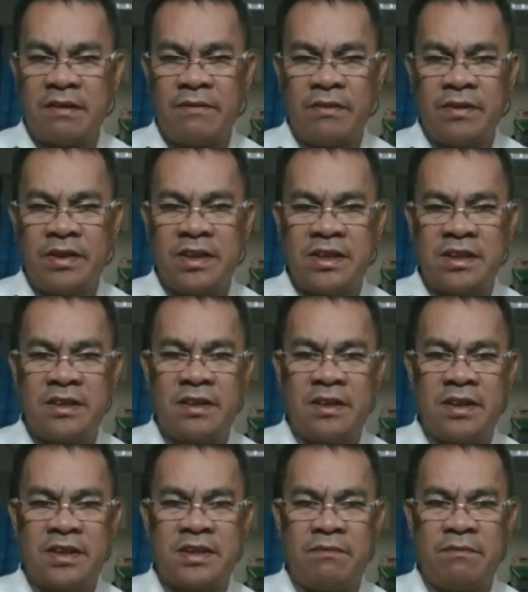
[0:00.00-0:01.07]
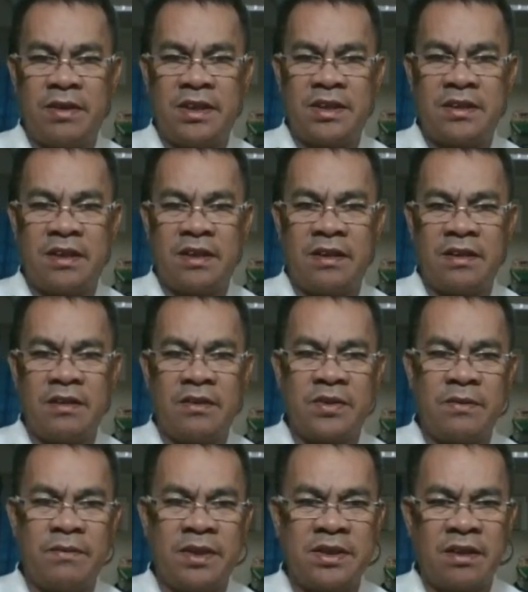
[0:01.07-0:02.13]
But there's a
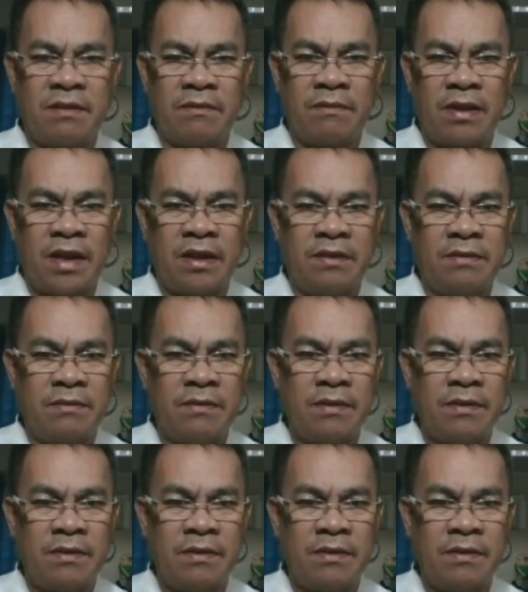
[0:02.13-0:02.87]
missing line.